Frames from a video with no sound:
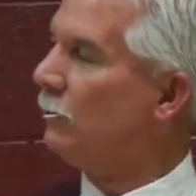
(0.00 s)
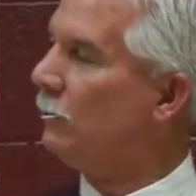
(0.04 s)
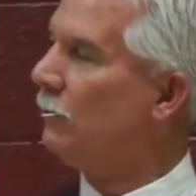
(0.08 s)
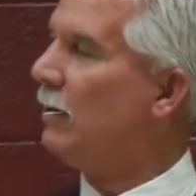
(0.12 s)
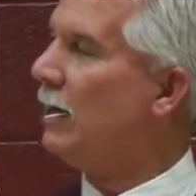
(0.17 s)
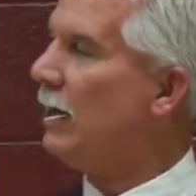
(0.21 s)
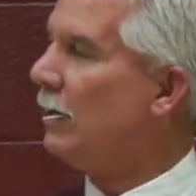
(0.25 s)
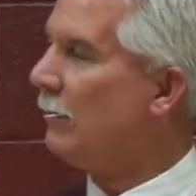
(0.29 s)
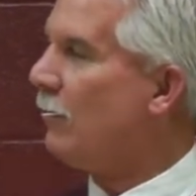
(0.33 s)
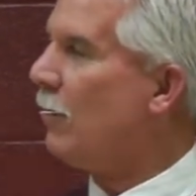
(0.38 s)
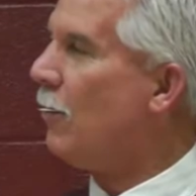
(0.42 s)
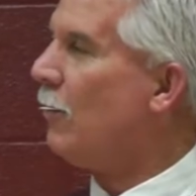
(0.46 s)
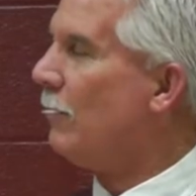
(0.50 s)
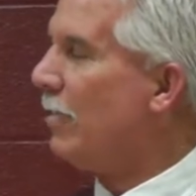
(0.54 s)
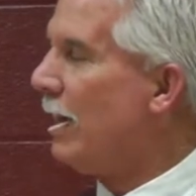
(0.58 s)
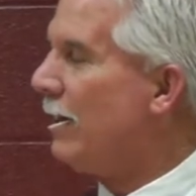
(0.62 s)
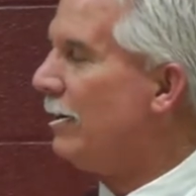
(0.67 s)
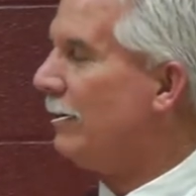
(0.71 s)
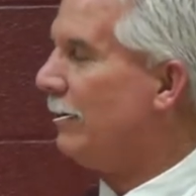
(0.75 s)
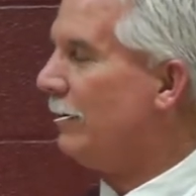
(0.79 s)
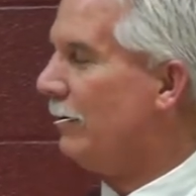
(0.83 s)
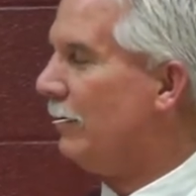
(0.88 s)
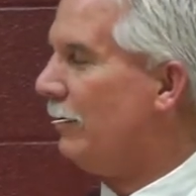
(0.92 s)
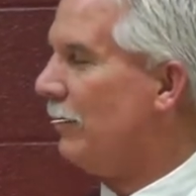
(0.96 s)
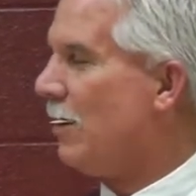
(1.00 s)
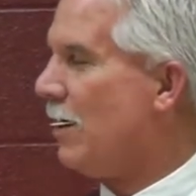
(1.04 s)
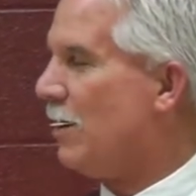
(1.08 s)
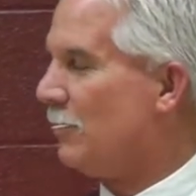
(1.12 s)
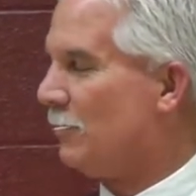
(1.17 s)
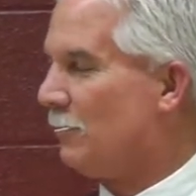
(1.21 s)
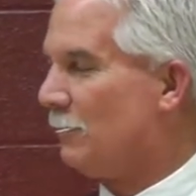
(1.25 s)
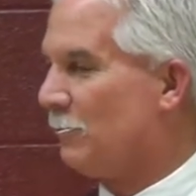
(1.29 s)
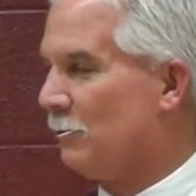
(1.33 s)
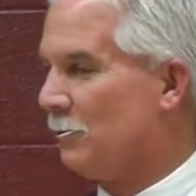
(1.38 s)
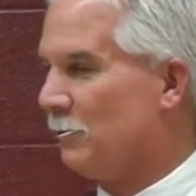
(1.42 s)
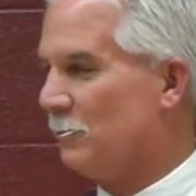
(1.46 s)
We're going to have all that in the
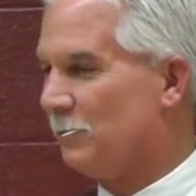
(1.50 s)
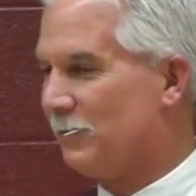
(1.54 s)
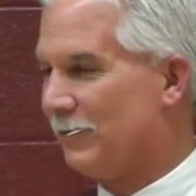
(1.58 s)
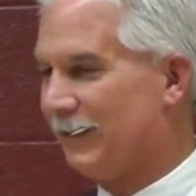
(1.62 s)
locker room.